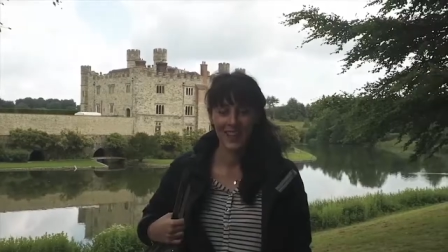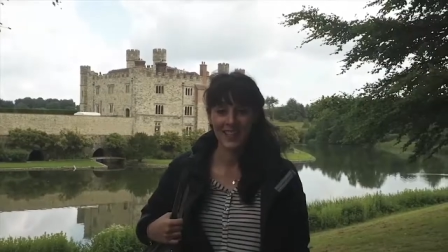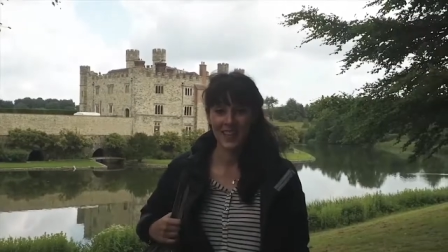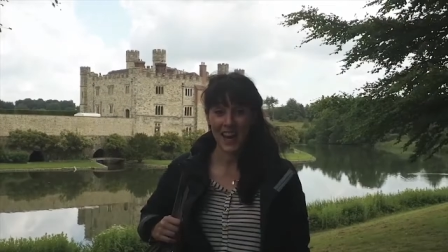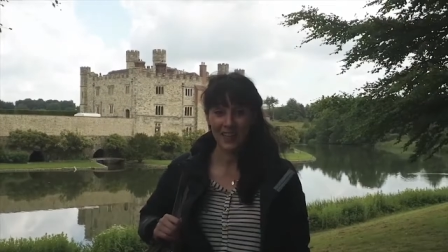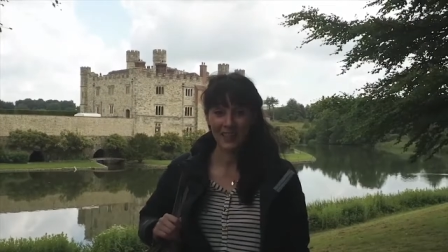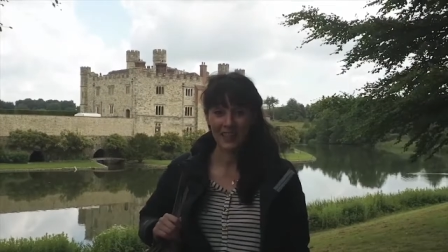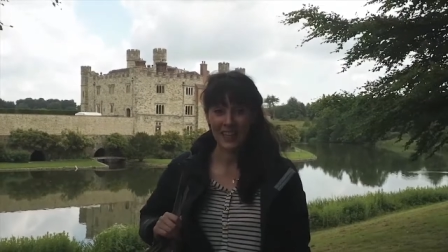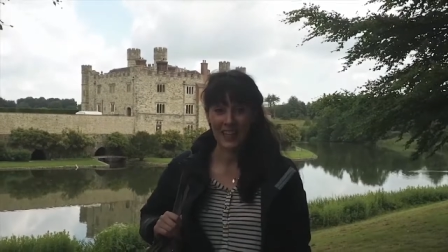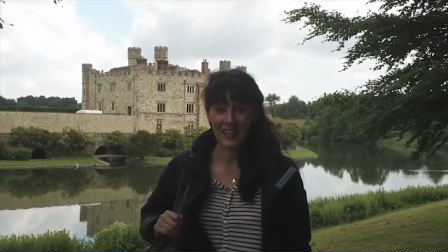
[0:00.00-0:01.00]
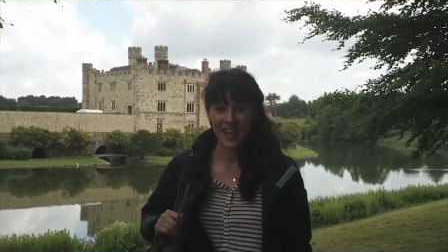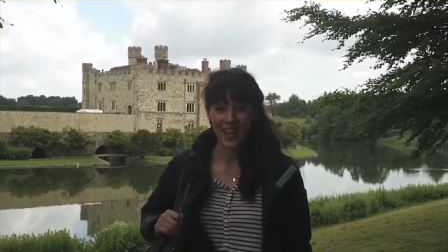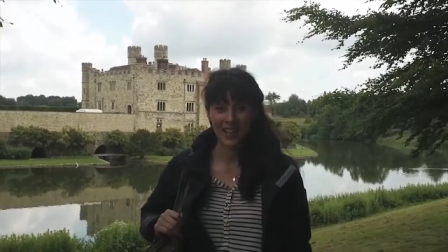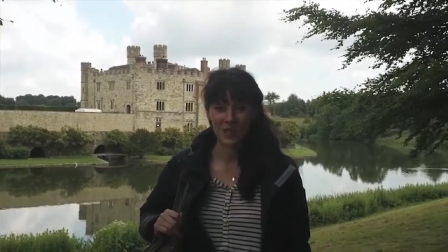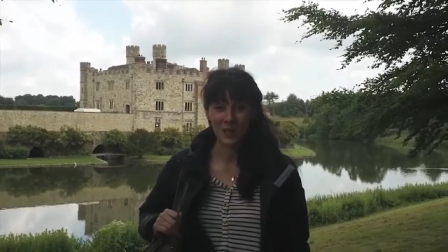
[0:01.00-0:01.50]
Today I'm at Leeds
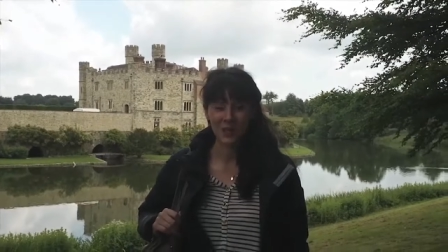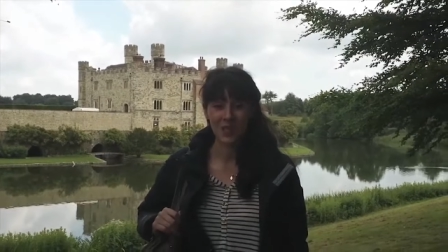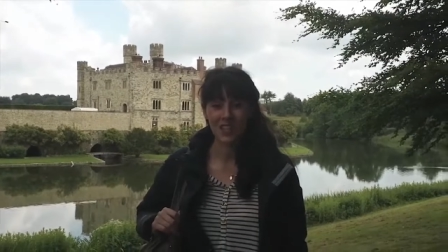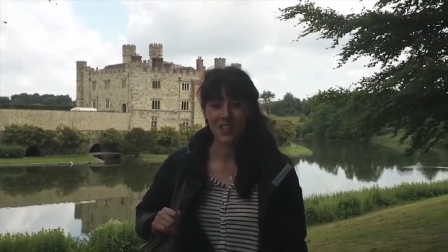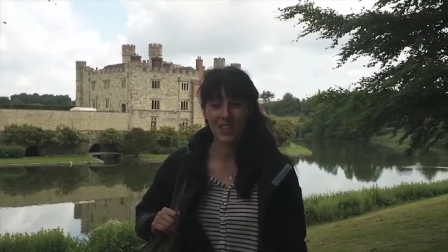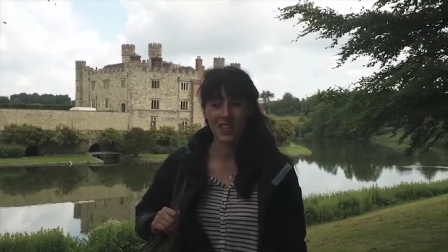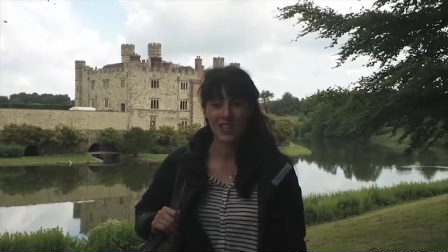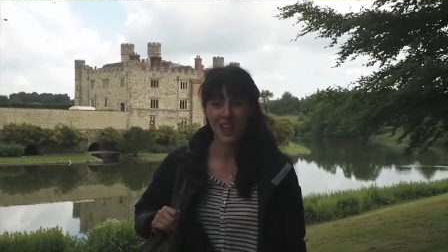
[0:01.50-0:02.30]
Castle, which is a